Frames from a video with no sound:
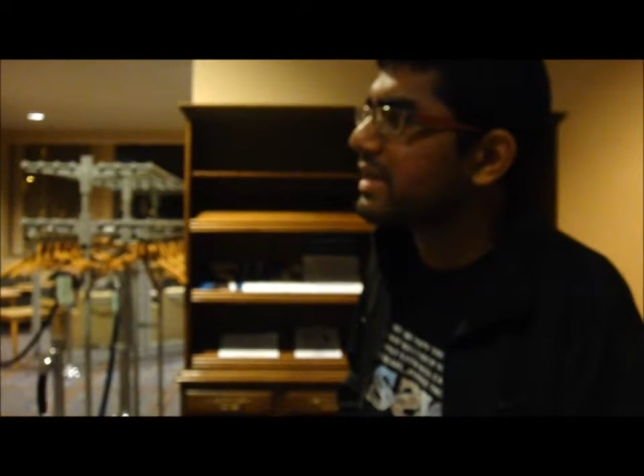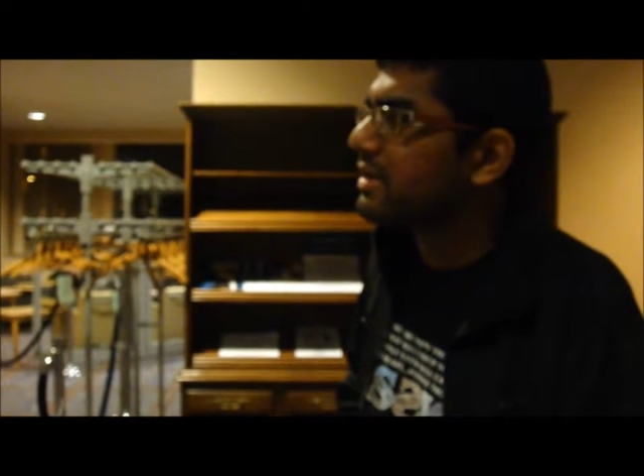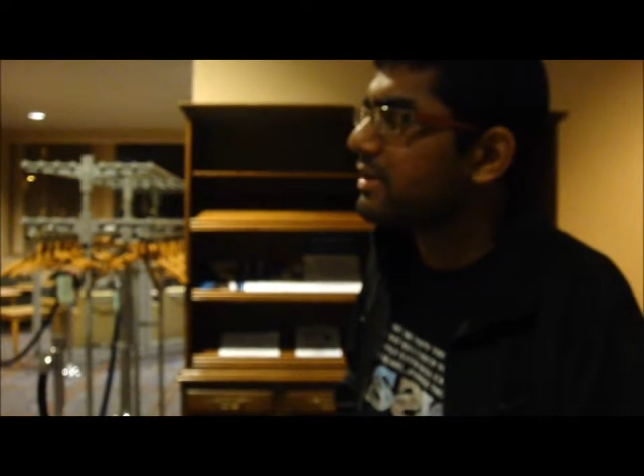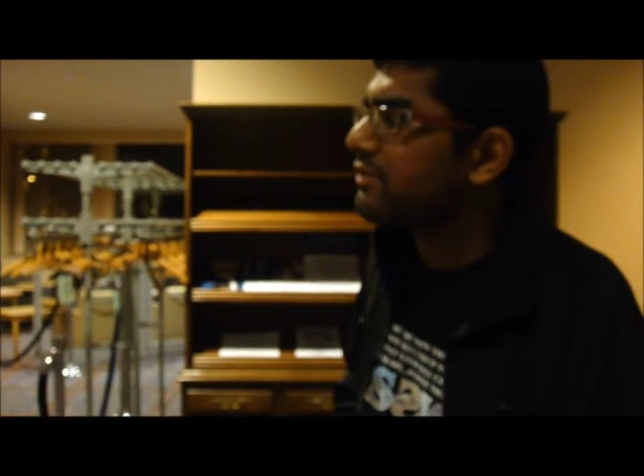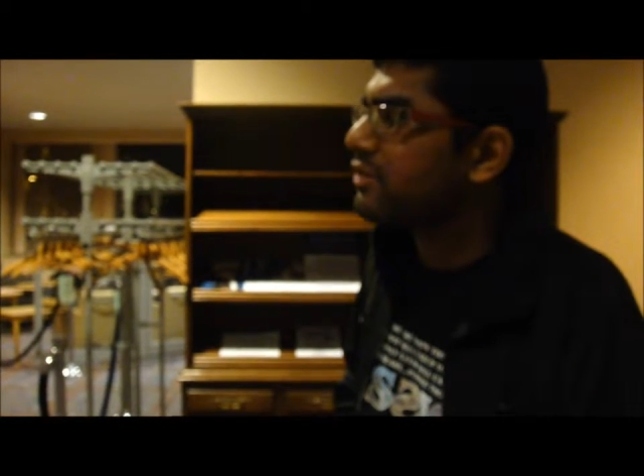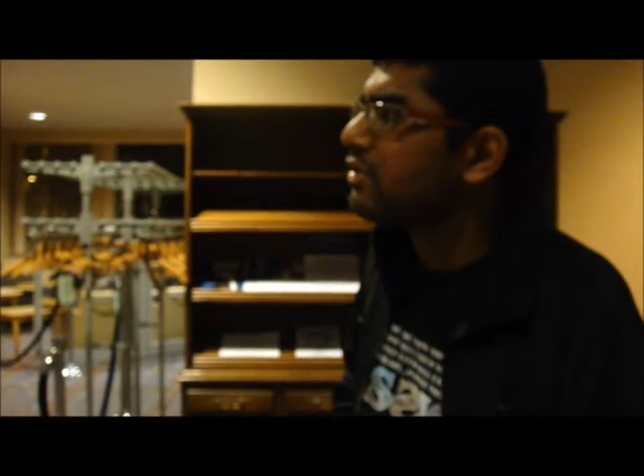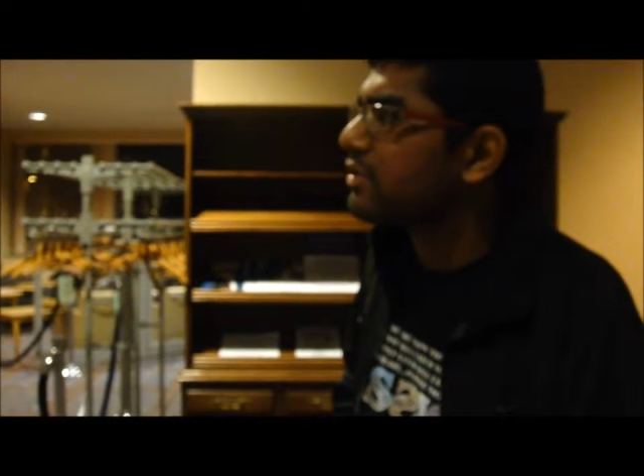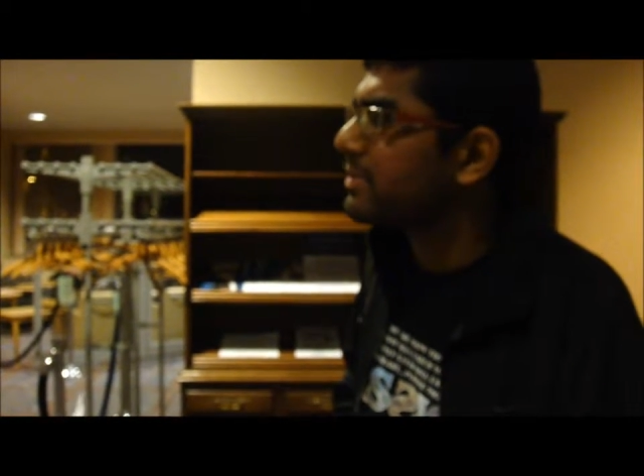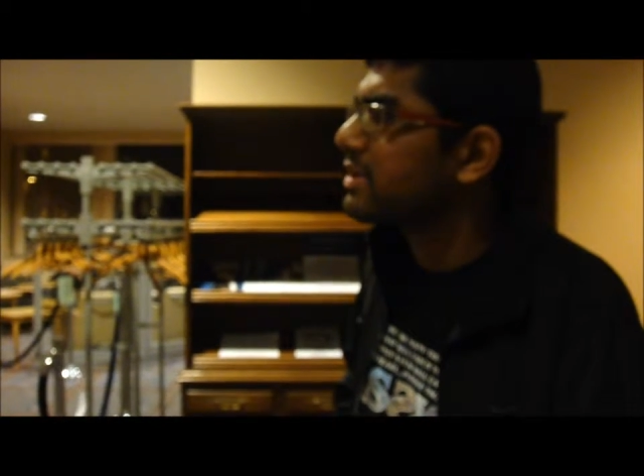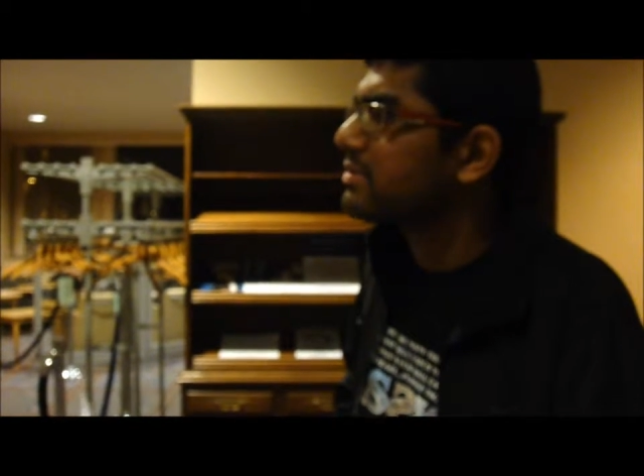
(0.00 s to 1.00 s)
Like if you go
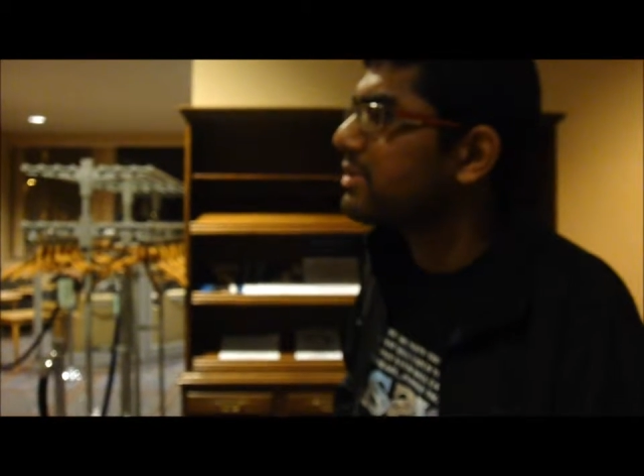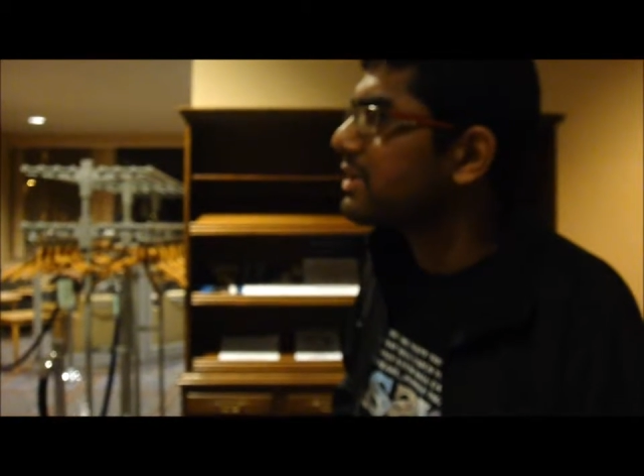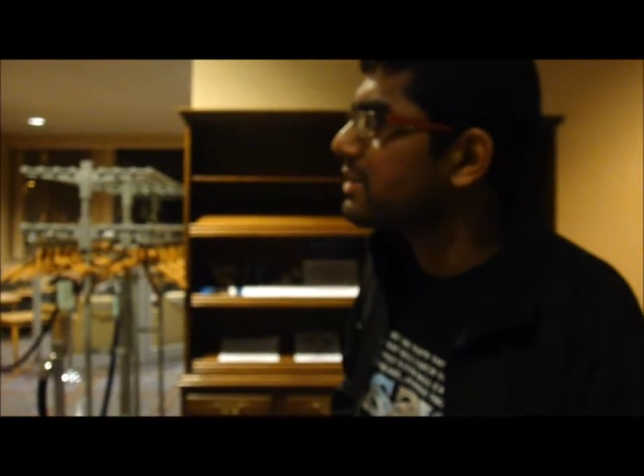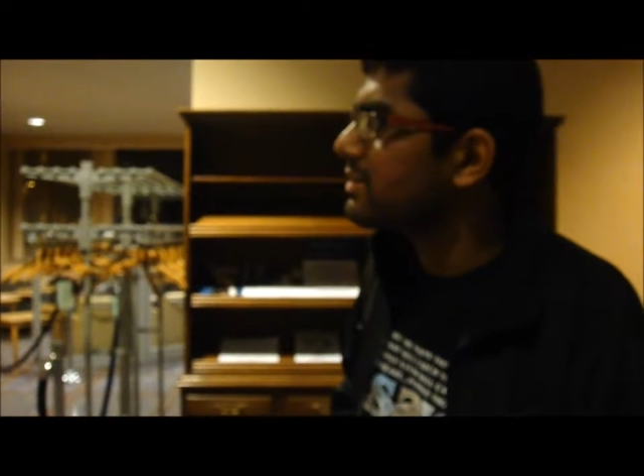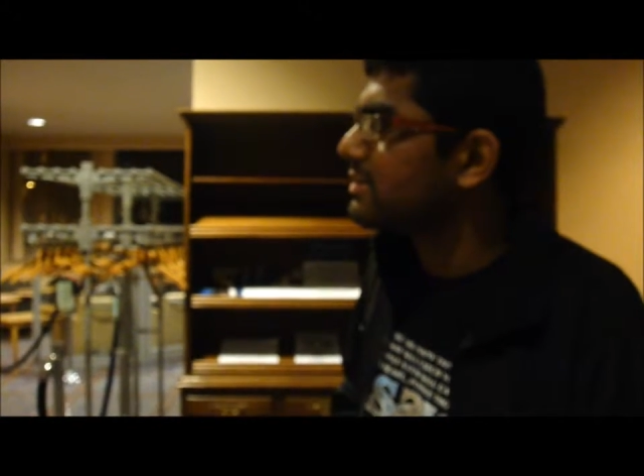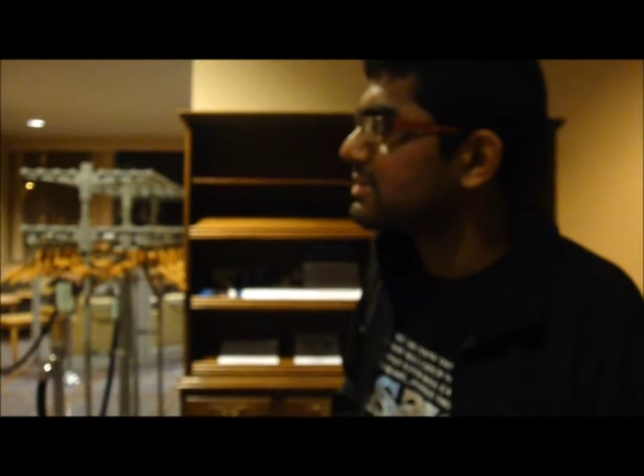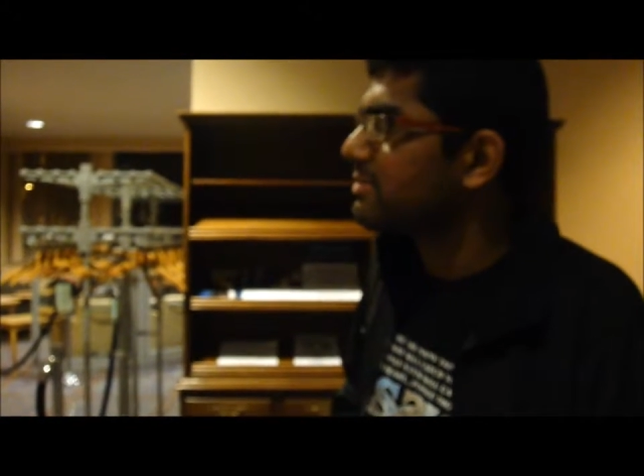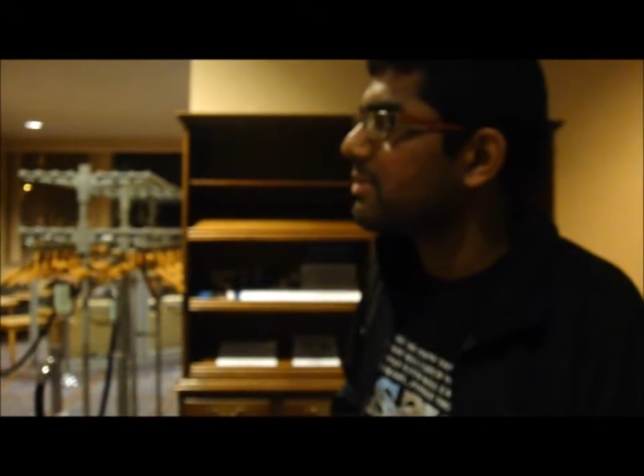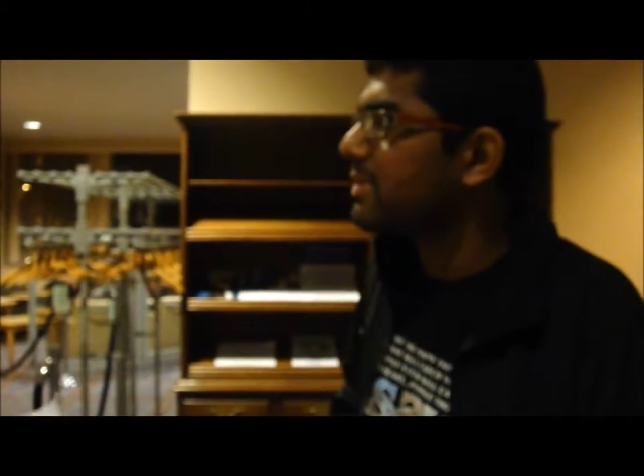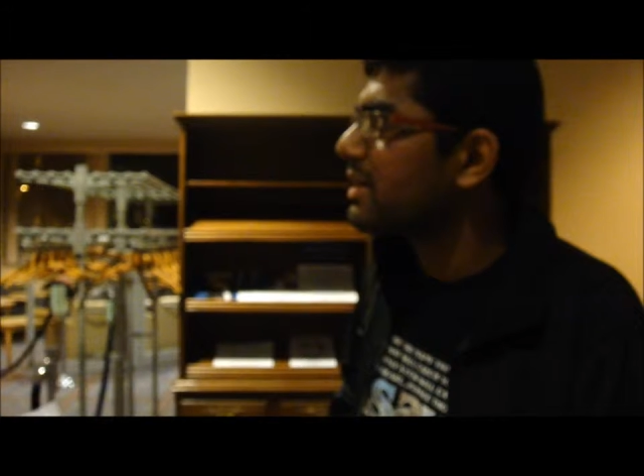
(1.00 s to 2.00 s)
to metropolitan, say
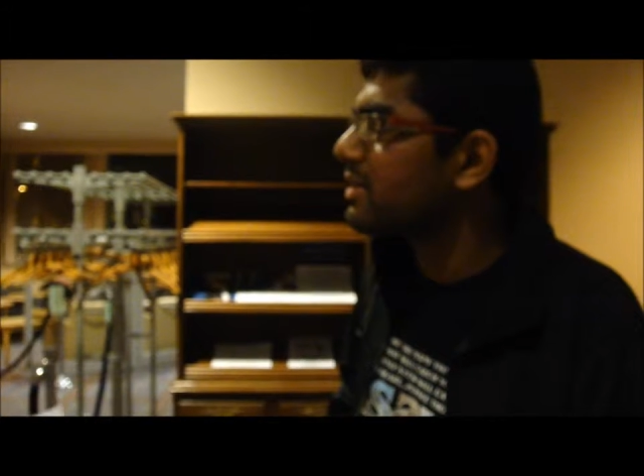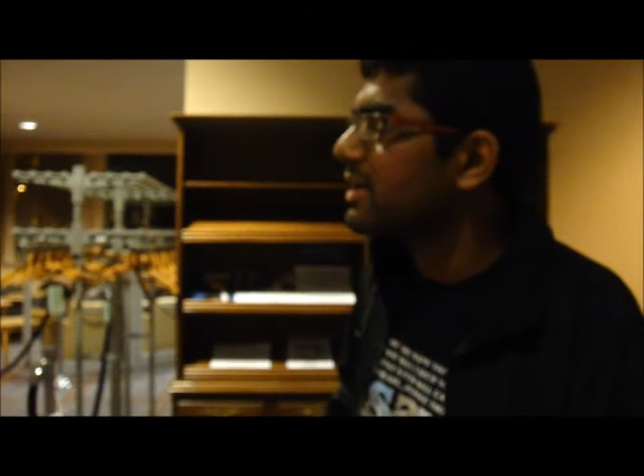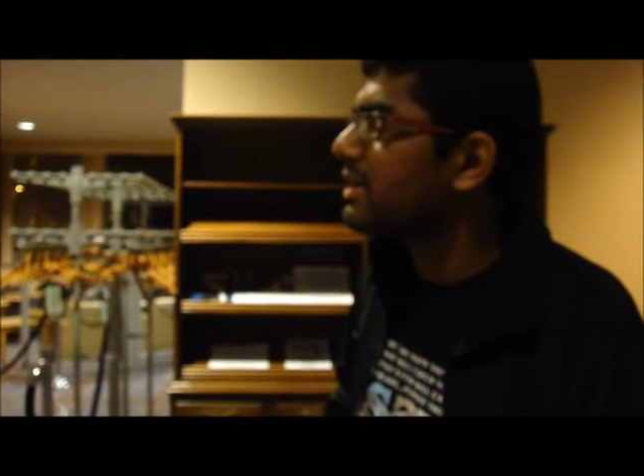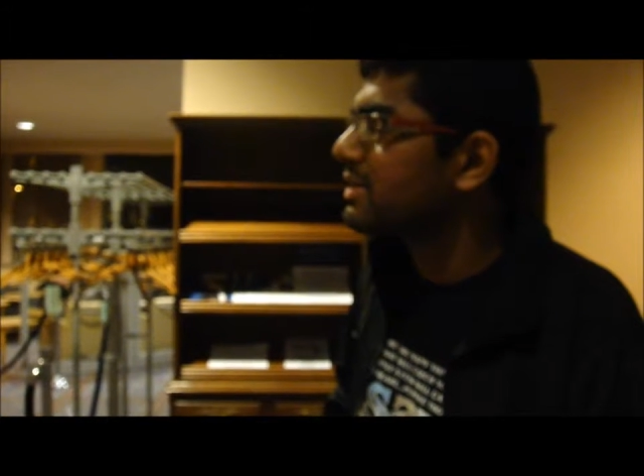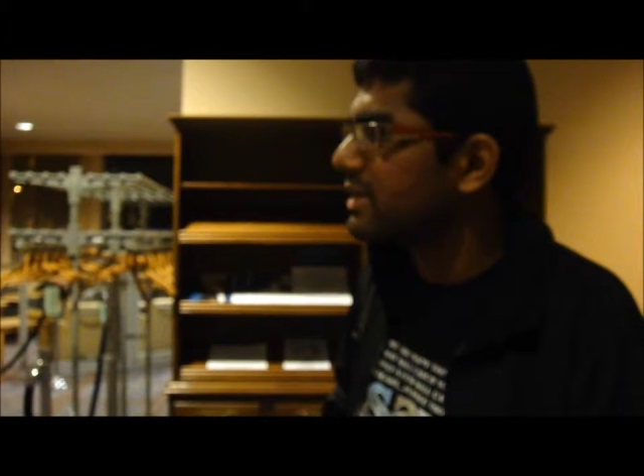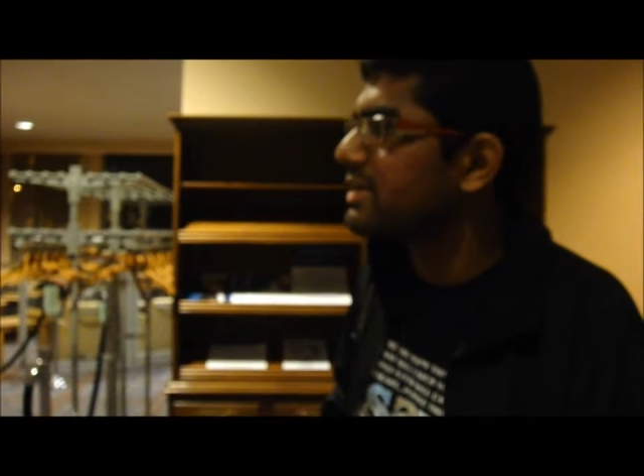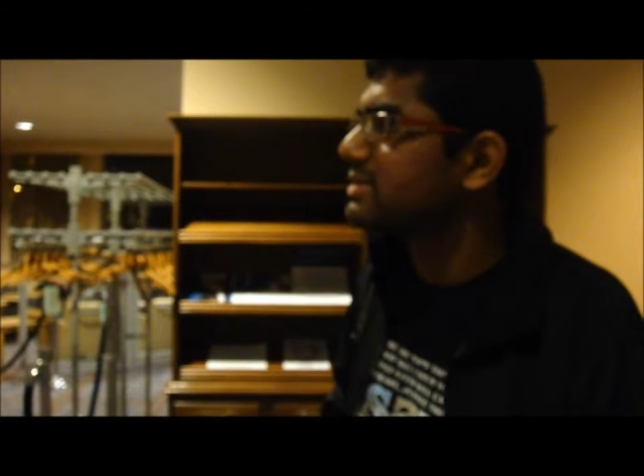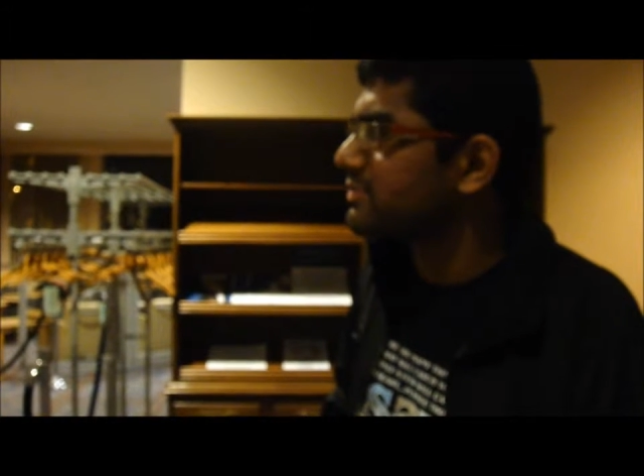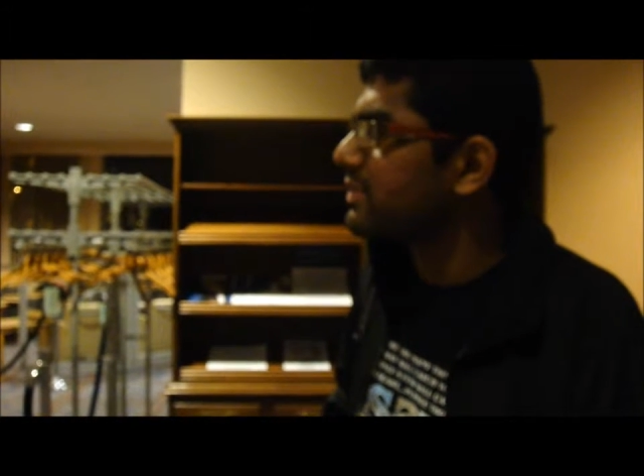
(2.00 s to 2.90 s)
Mumbai or Delhi, then it's